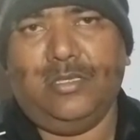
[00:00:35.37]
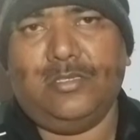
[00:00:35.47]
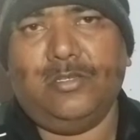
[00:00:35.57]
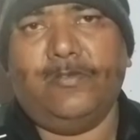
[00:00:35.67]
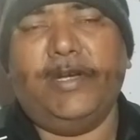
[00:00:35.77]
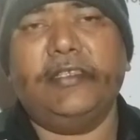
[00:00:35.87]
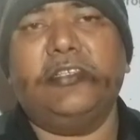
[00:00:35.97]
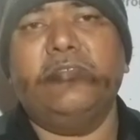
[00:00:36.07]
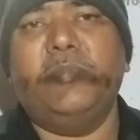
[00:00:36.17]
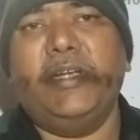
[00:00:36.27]
So
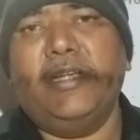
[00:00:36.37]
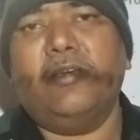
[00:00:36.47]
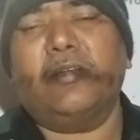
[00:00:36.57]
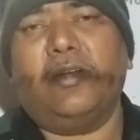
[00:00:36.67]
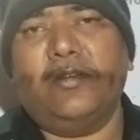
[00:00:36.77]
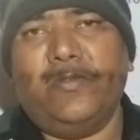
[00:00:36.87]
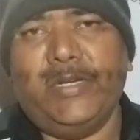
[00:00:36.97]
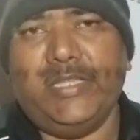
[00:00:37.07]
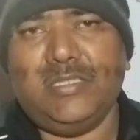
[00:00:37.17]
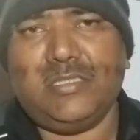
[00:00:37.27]
once you build your
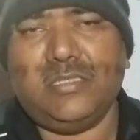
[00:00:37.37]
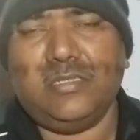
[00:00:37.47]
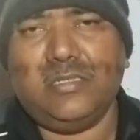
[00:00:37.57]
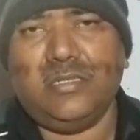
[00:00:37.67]
confidence,